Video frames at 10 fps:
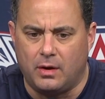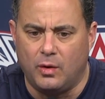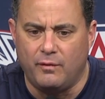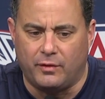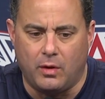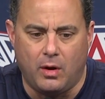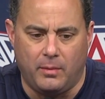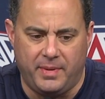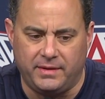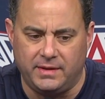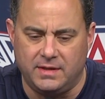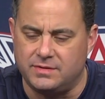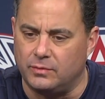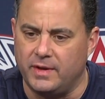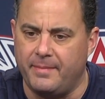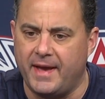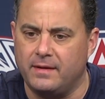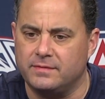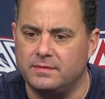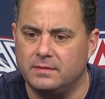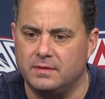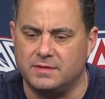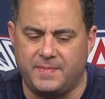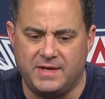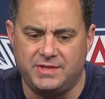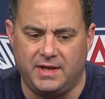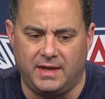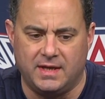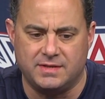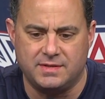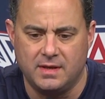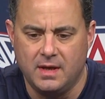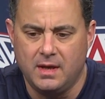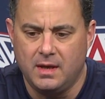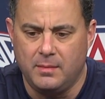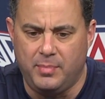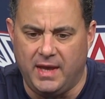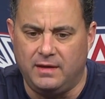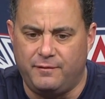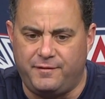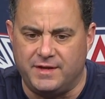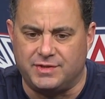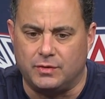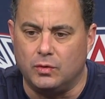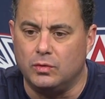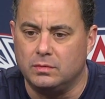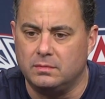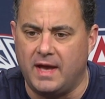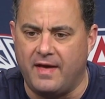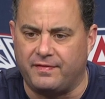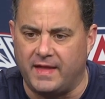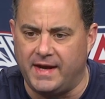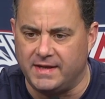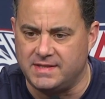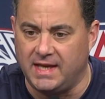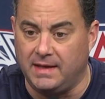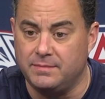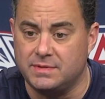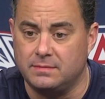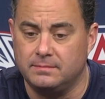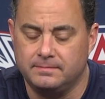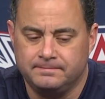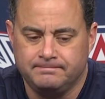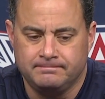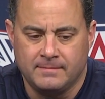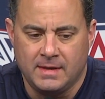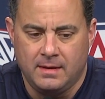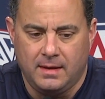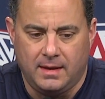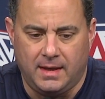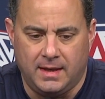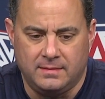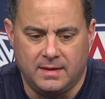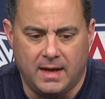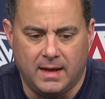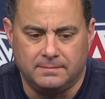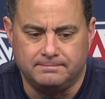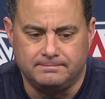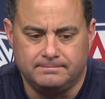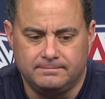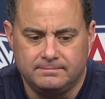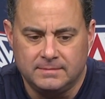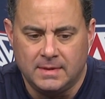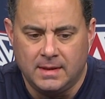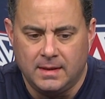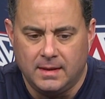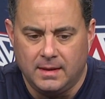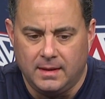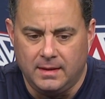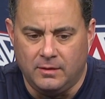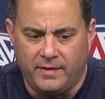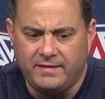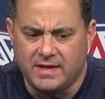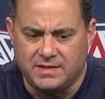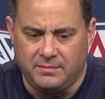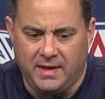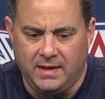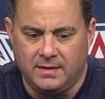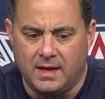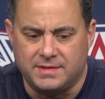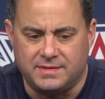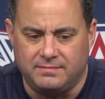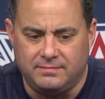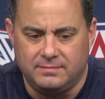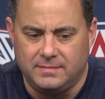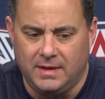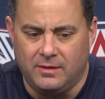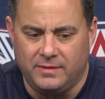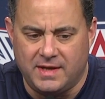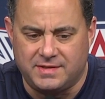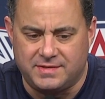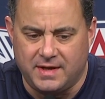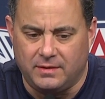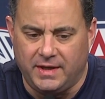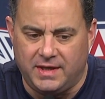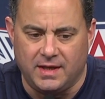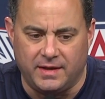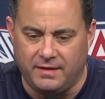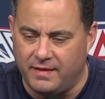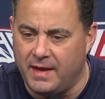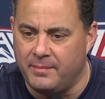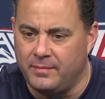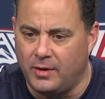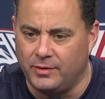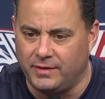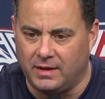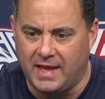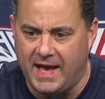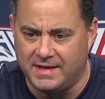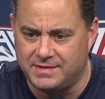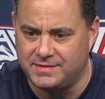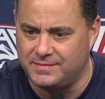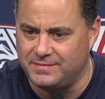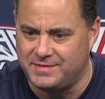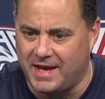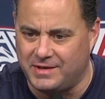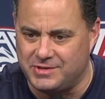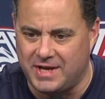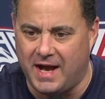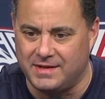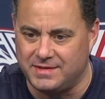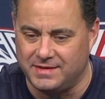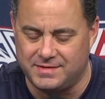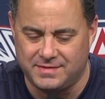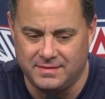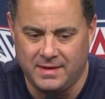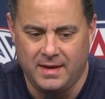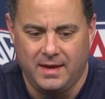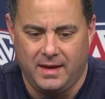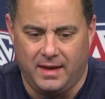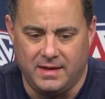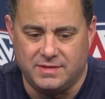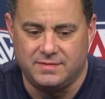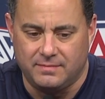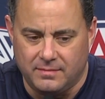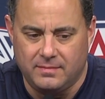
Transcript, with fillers: our overall ability to rebound, especially against big physical athletic teams. And, um, you know, that doesn't mean us, you know, necessarily killing them on the glass second shots. It's, it's,